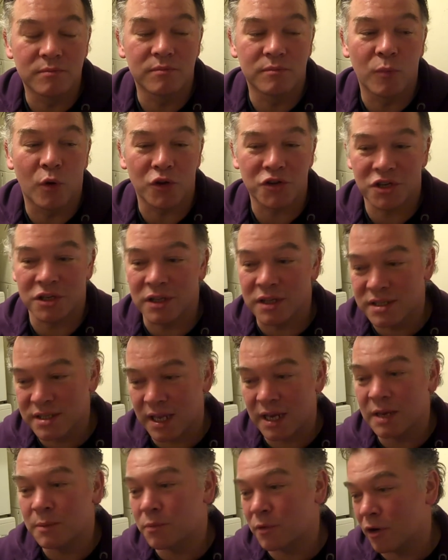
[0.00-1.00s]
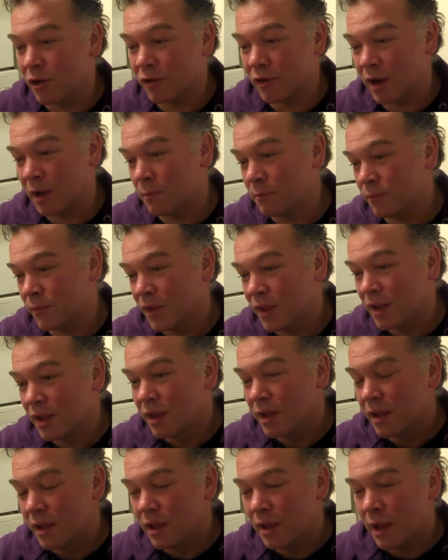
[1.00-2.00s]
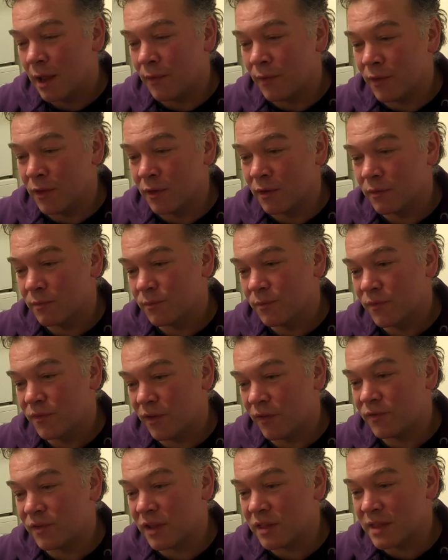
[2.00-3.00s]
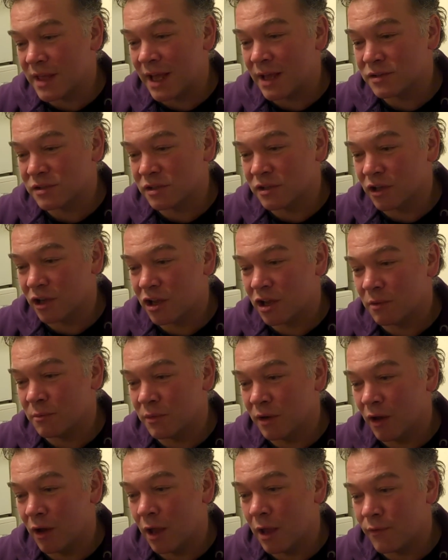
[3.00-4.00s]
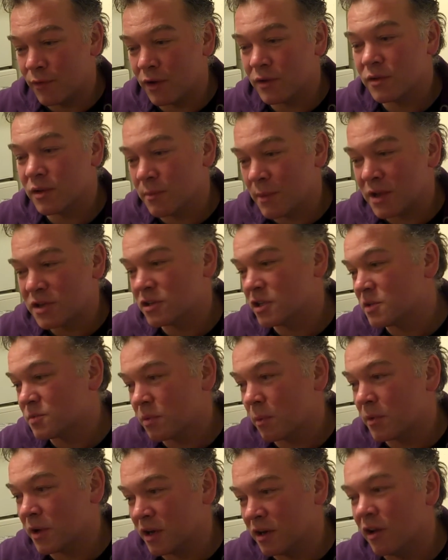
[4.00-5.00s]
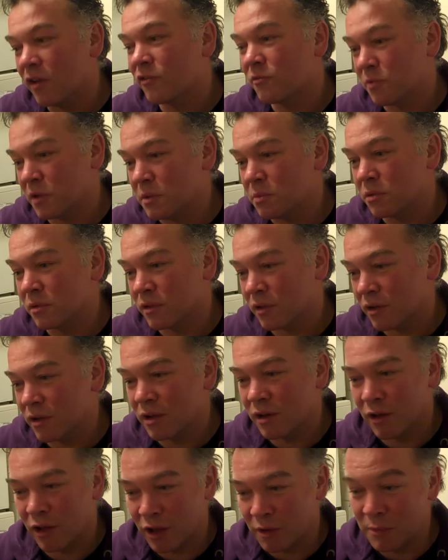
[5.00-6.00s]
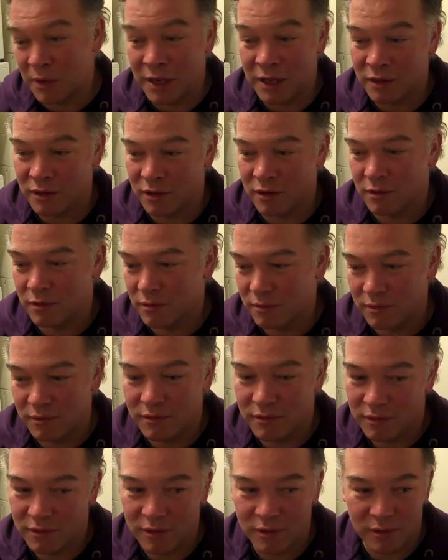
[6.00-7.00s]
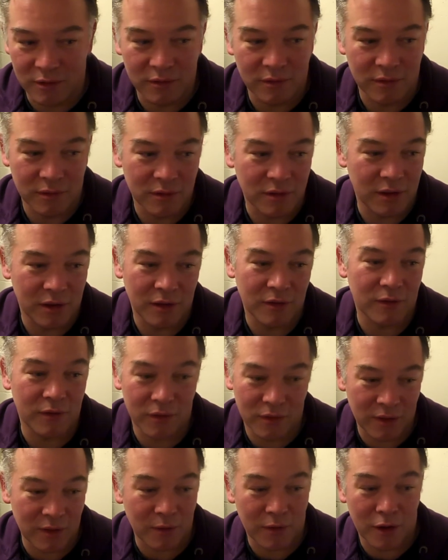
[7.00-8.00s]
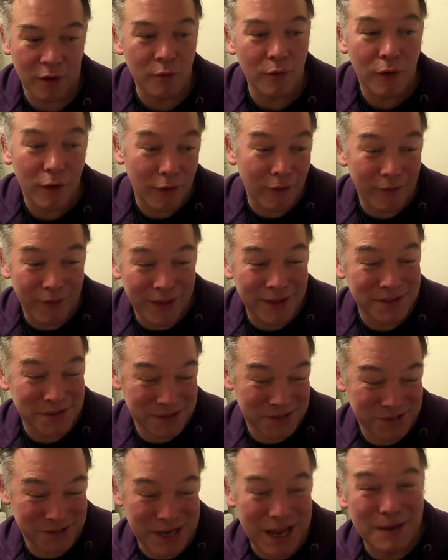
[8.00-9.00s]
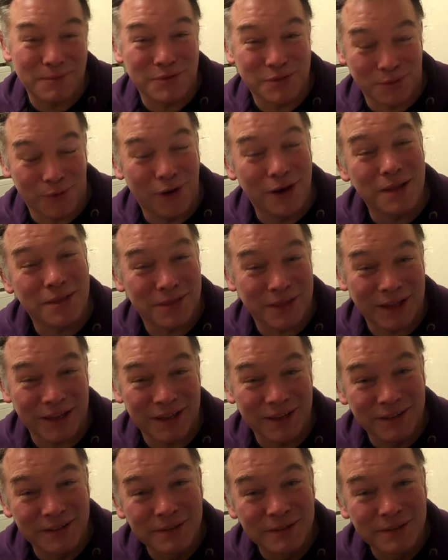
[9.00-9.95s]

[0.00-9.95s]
watching the telly programme, and the 50,000 that come live, I imagine there's probably enough people that are like me that they go, oh, that's the same as what I think.